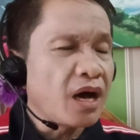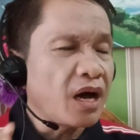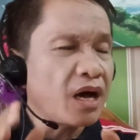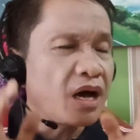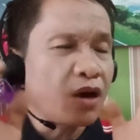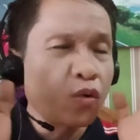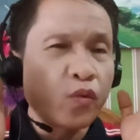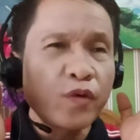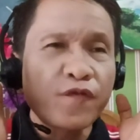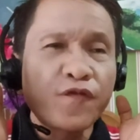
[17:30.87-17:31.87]
Ah,
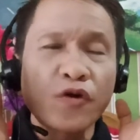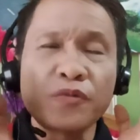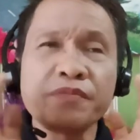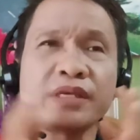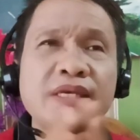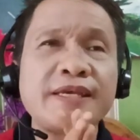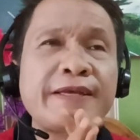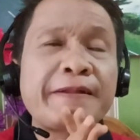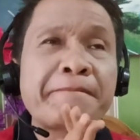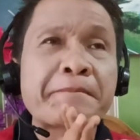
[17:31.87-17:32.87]
for
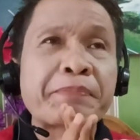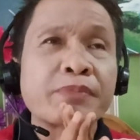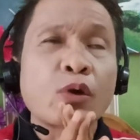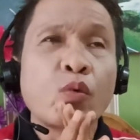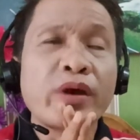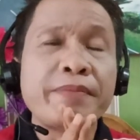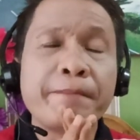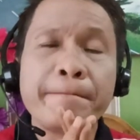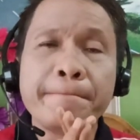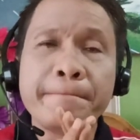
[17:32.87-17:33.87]
me,
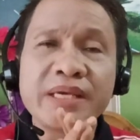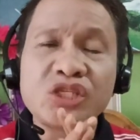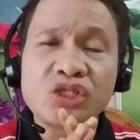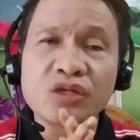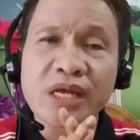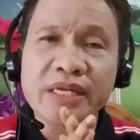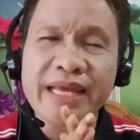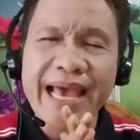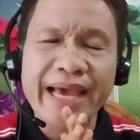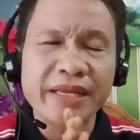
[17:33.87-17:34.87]
when Miss
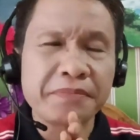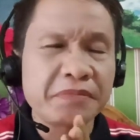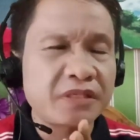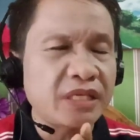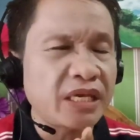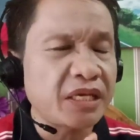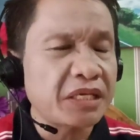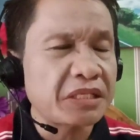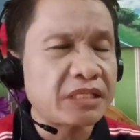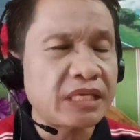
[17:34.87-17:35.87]
Adams
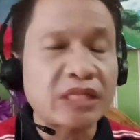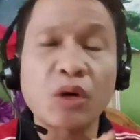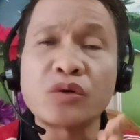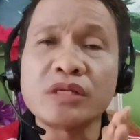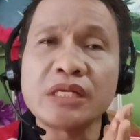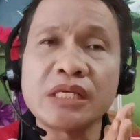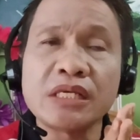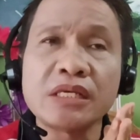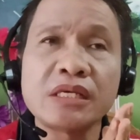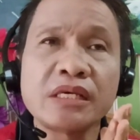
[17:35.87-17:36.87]
sings, it
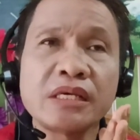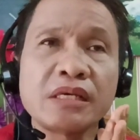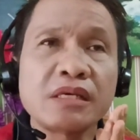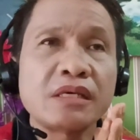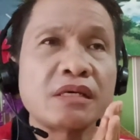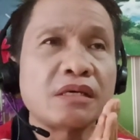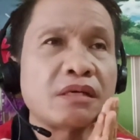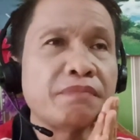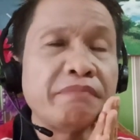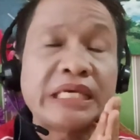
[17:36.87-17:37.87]
only
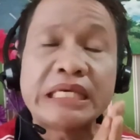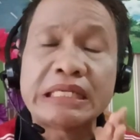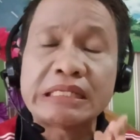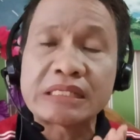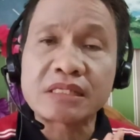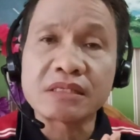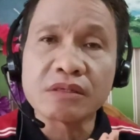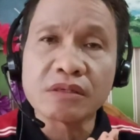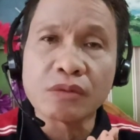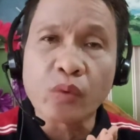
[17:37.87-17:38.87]
means
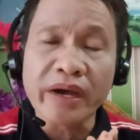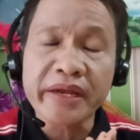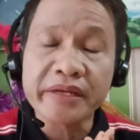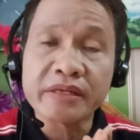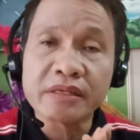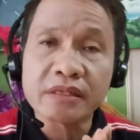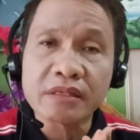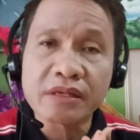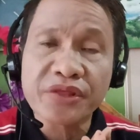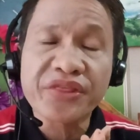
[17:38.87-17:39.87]
one
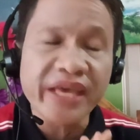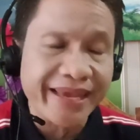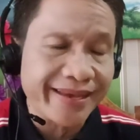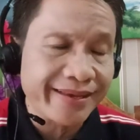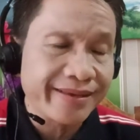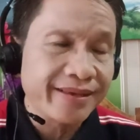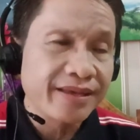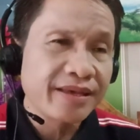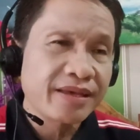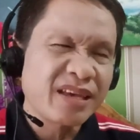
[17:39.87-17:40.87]
thing.
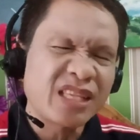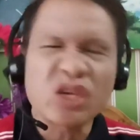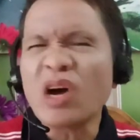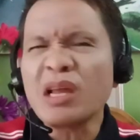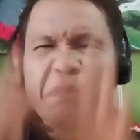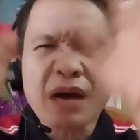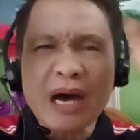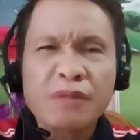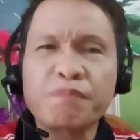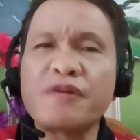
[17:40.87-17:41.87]
It's all
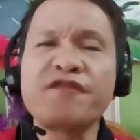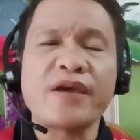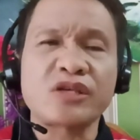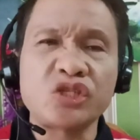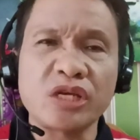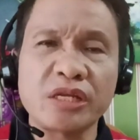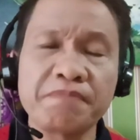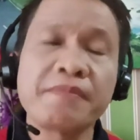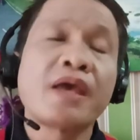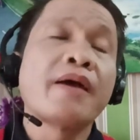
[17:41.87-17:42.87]
about
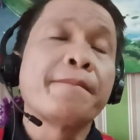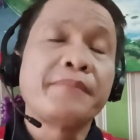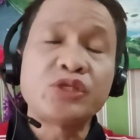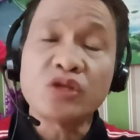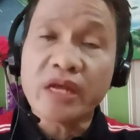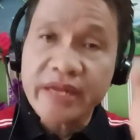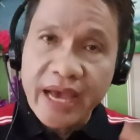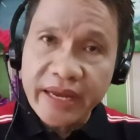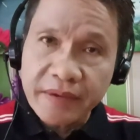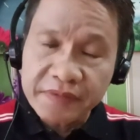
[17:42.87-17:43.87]
perfection. Miss
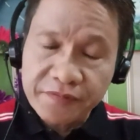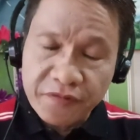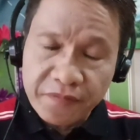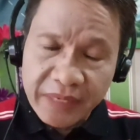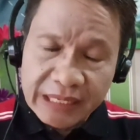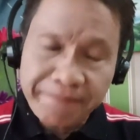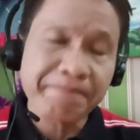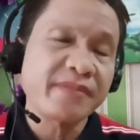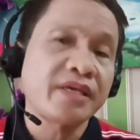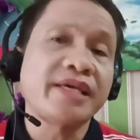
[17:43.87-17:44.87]
Adams for me
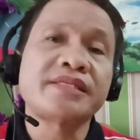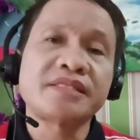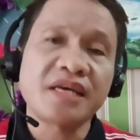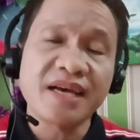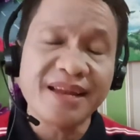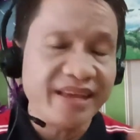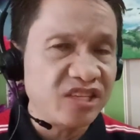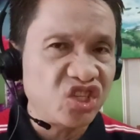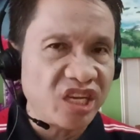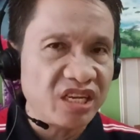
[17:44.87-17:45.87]
is a
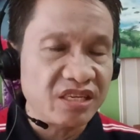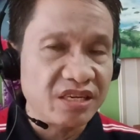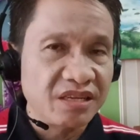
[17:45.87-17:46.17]
legend.